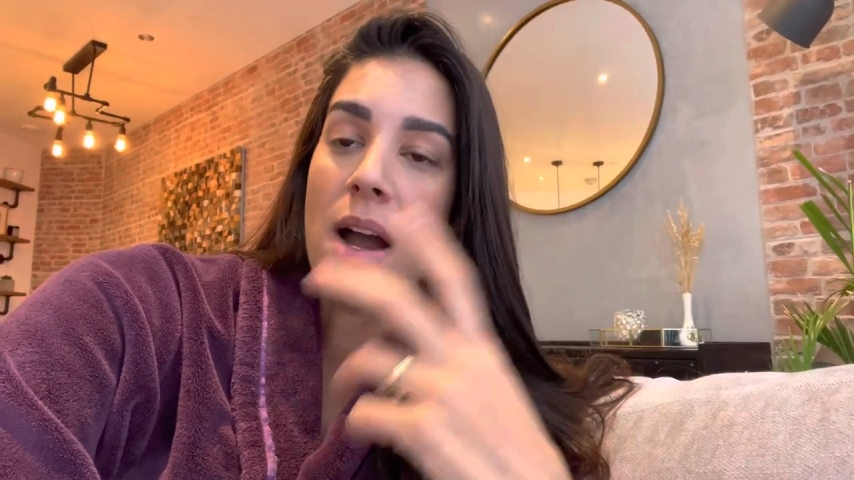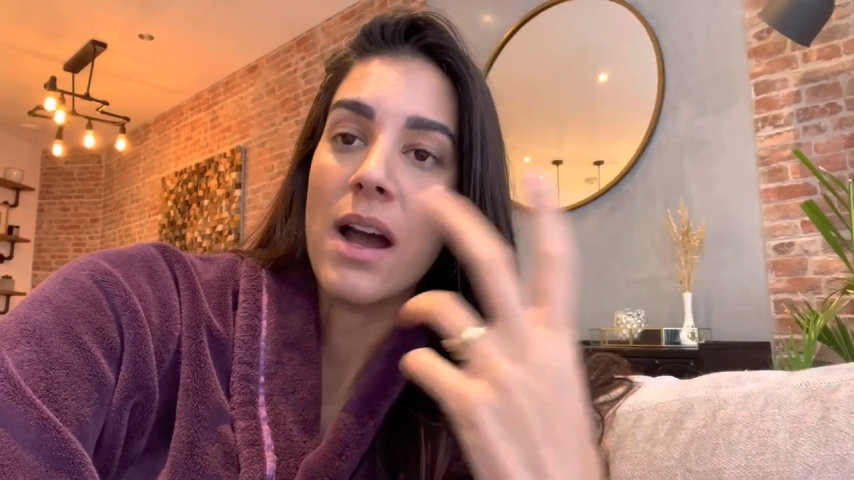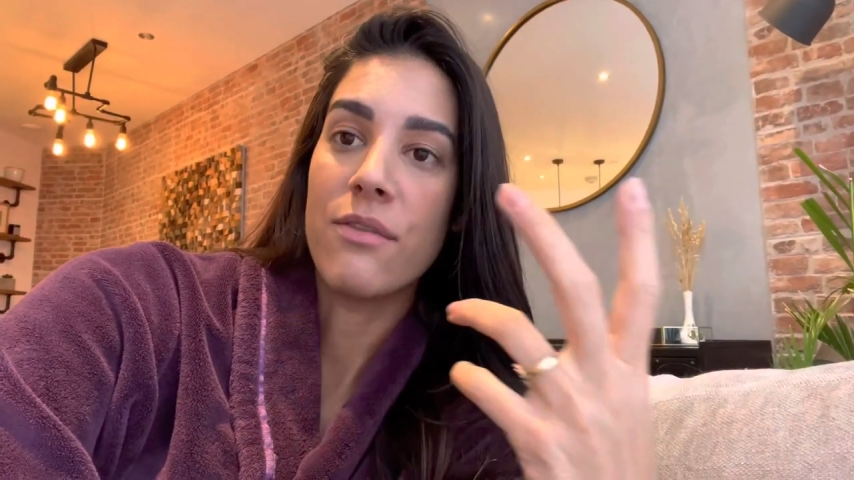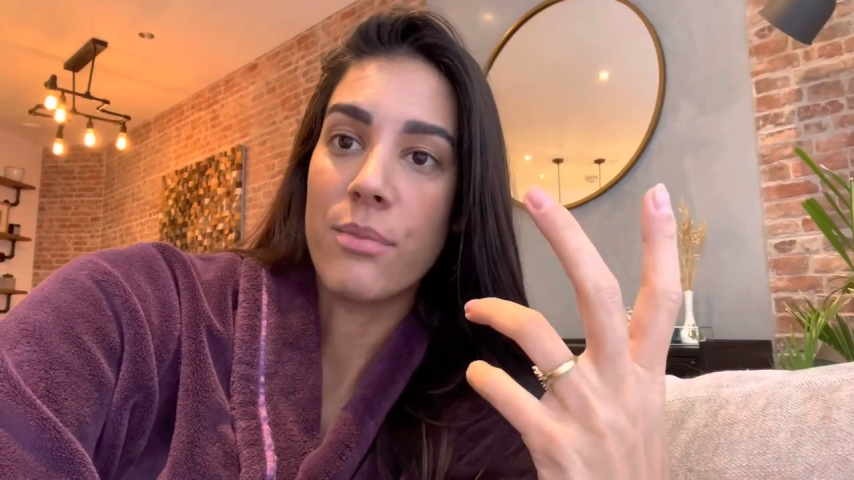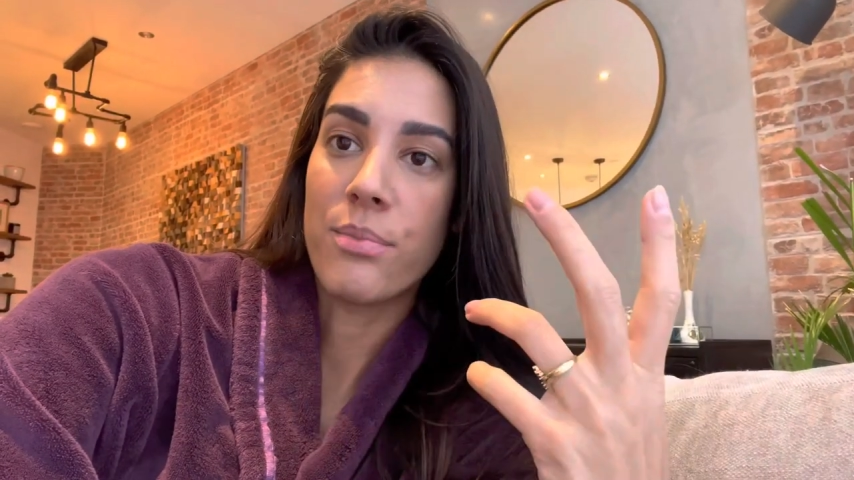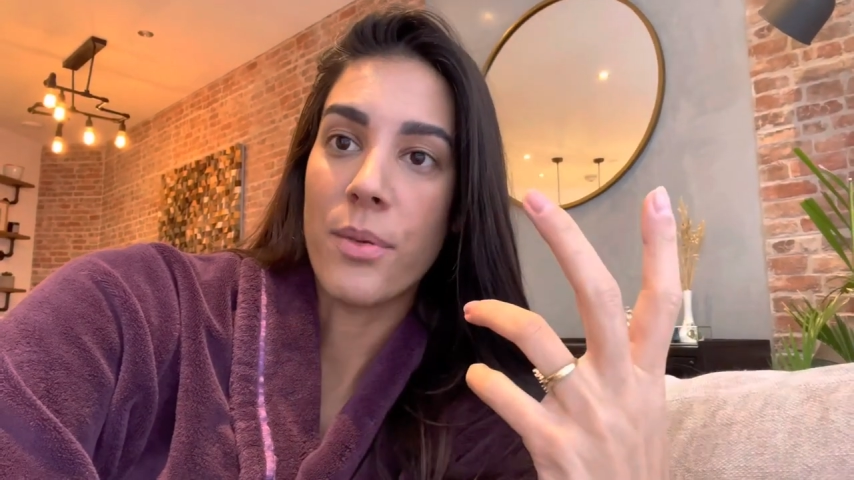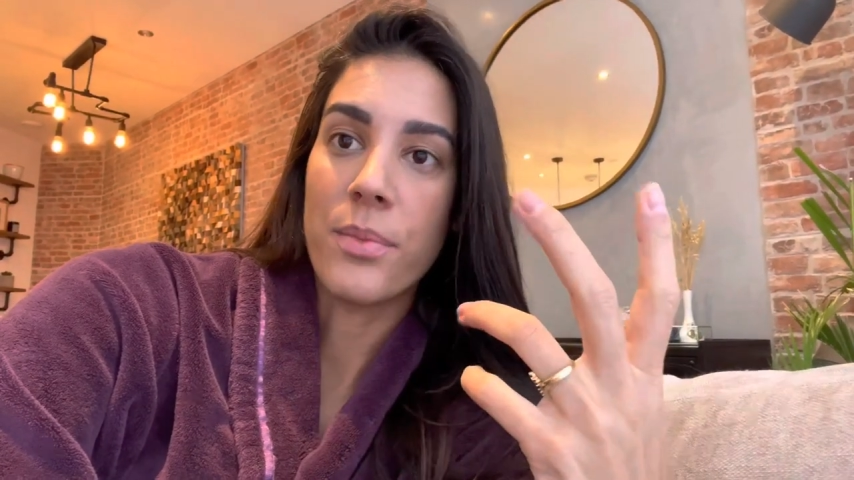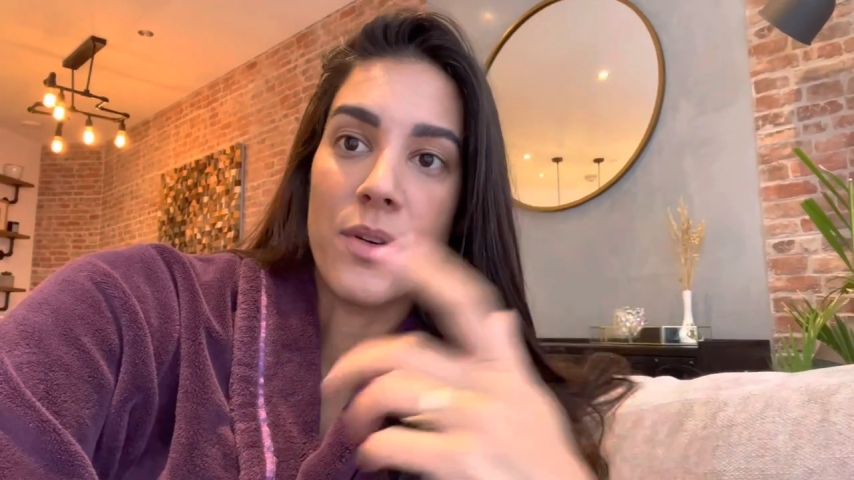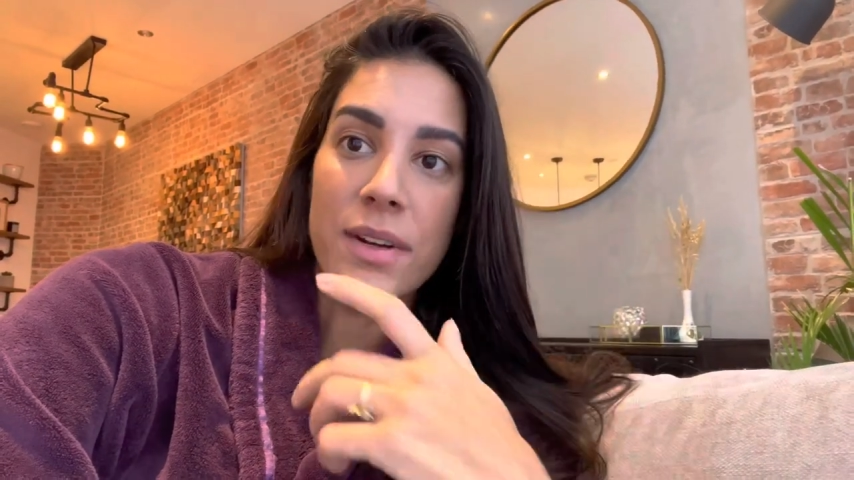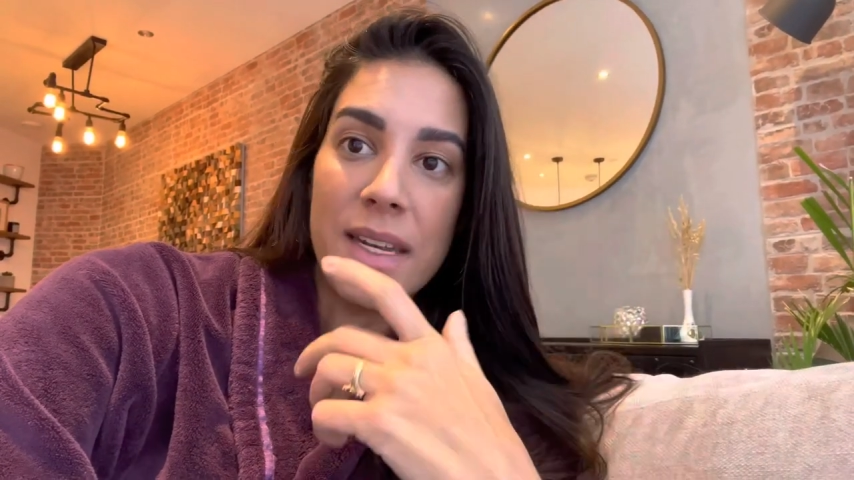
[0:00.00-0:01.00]
I have a
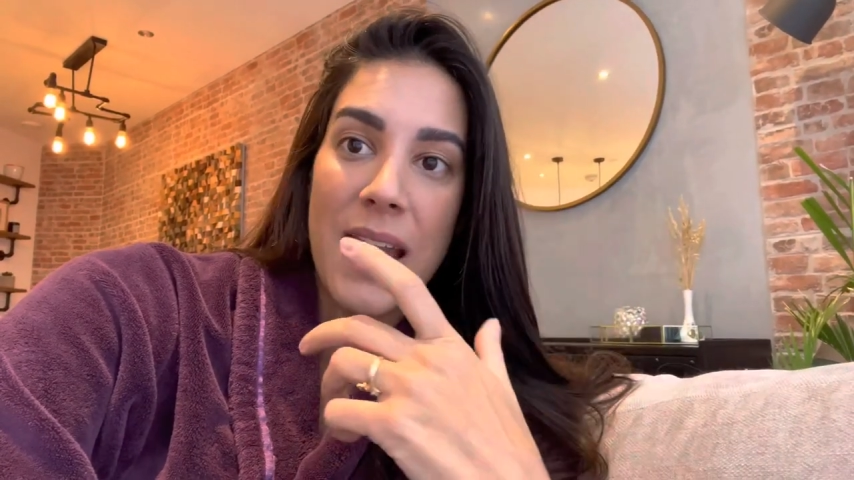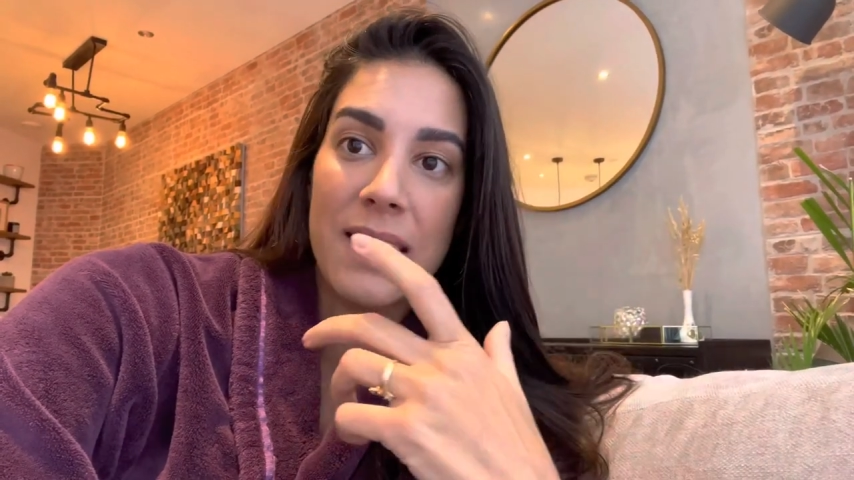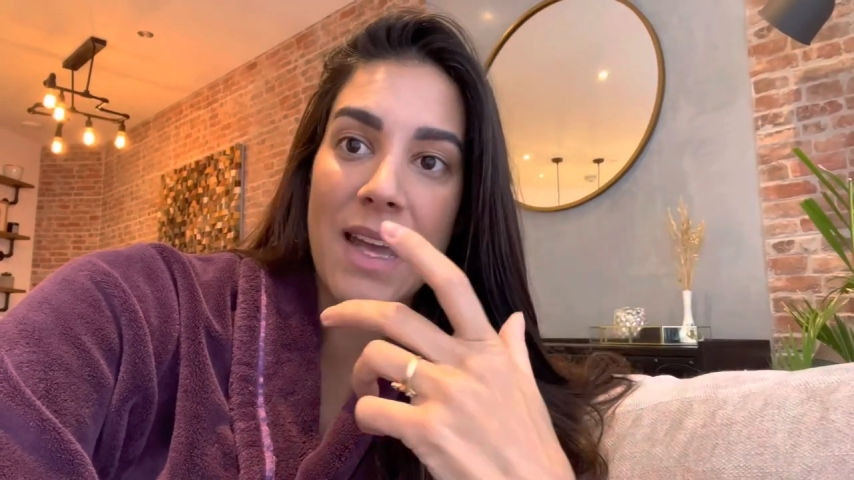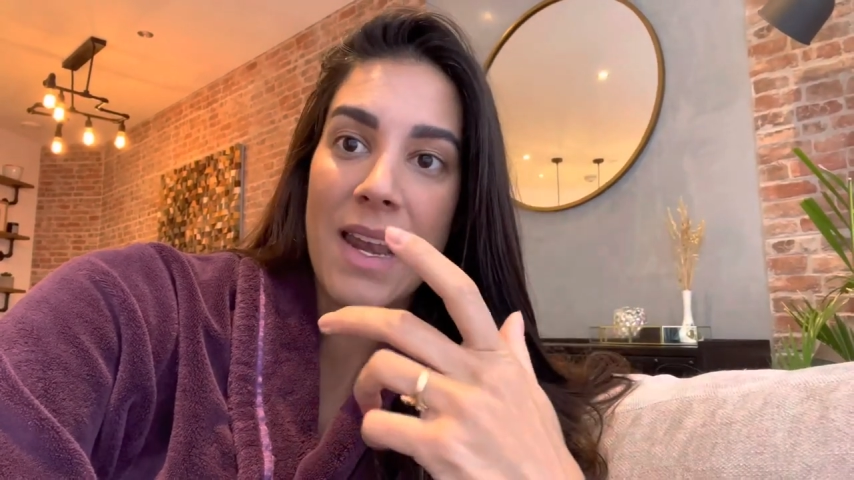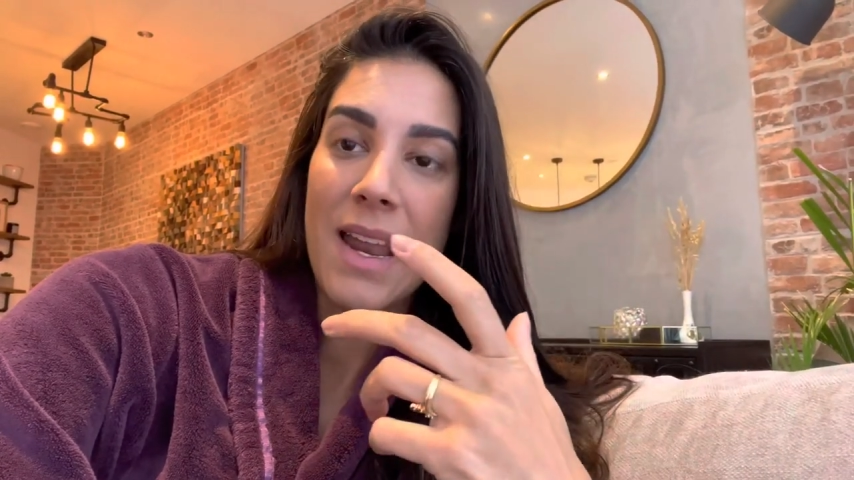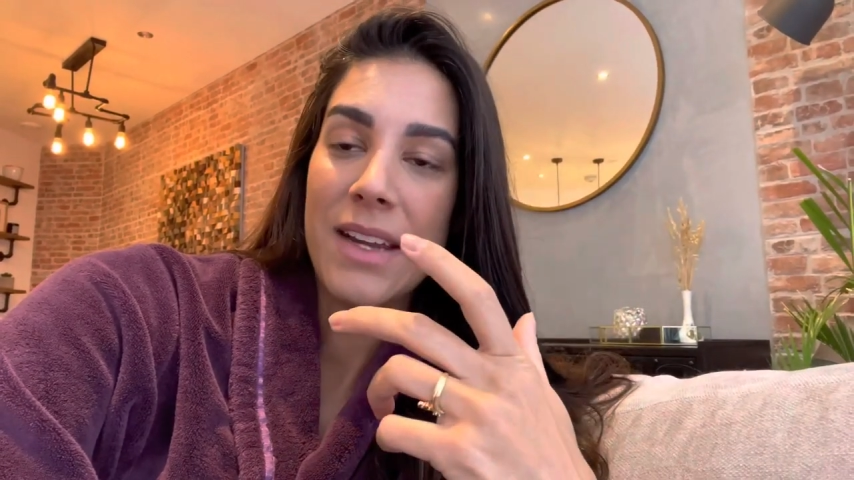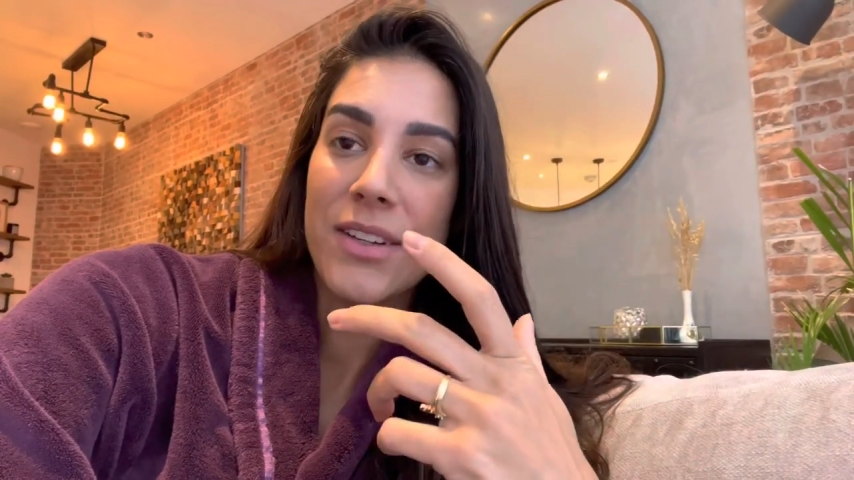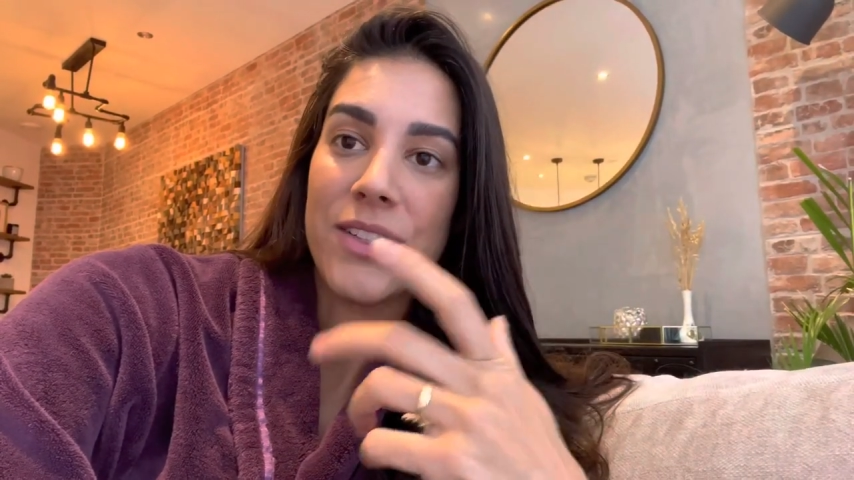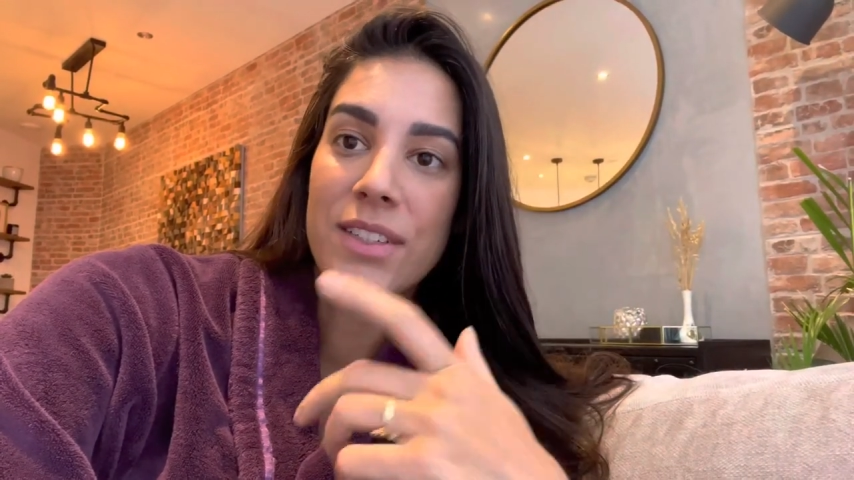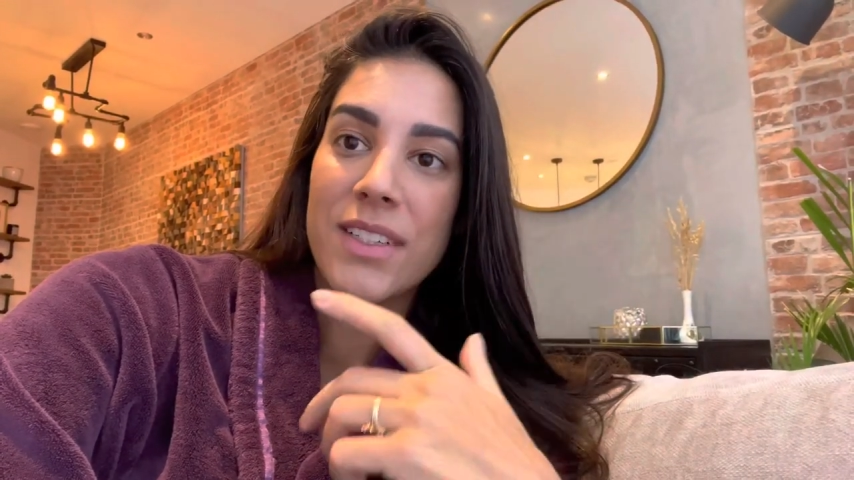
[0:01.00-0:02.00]
proper night
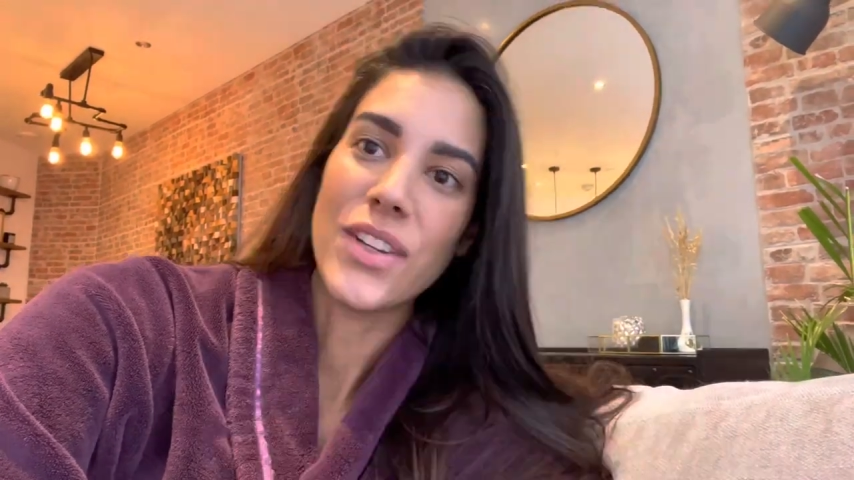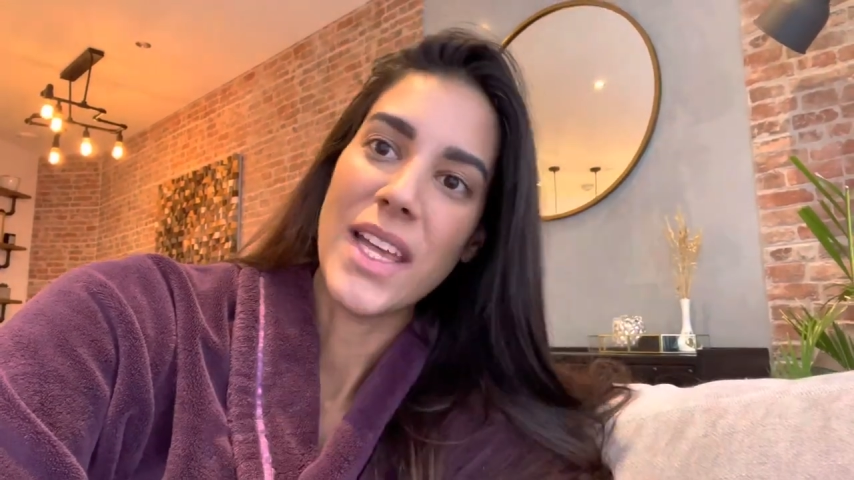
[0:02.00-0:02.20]
eyeliner.